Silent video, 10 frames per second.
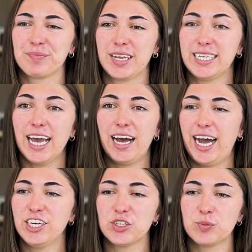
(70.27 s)
yeah,
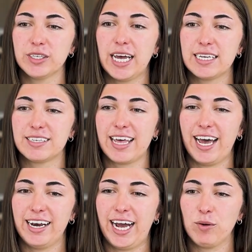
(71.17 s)
I just realized
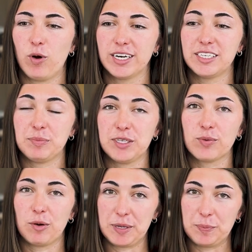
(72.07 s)
that I wanted to be
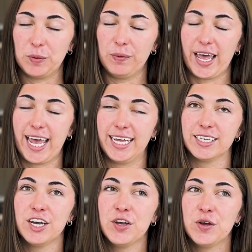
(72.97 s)
around people and
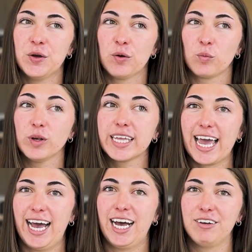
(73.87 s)
really
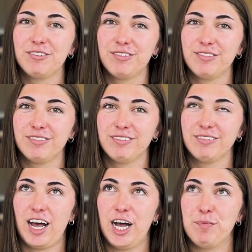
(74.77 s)
have
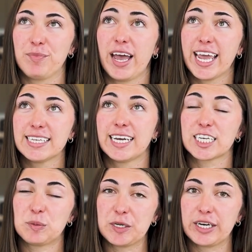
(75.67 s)
a hands-on
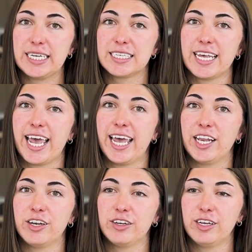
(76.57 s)
experience
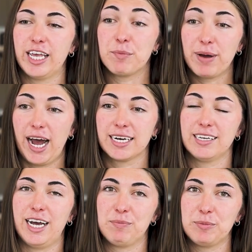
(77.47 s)
and impact
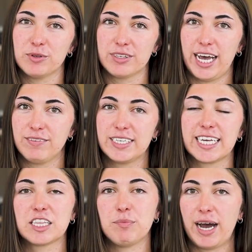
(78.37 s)
on people's lives to
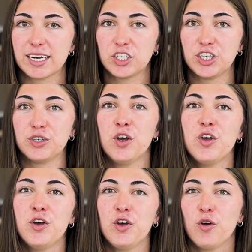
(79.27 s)
get them back to
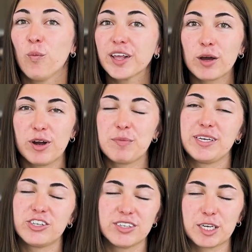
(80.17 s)
where they want to
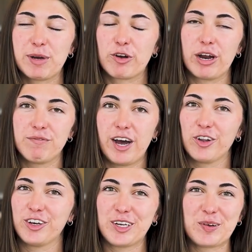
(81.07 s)
be, just like my
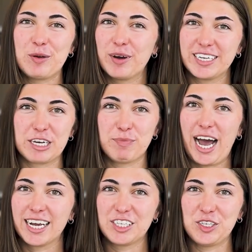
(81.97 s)
grandfather. You know, he wanted to get
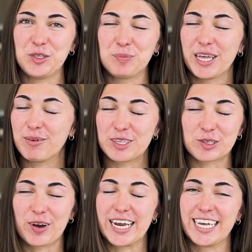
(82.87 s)
back to playing with his
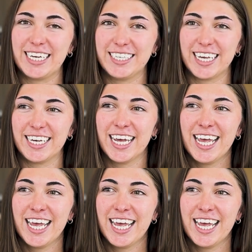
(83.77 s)
grandkids, and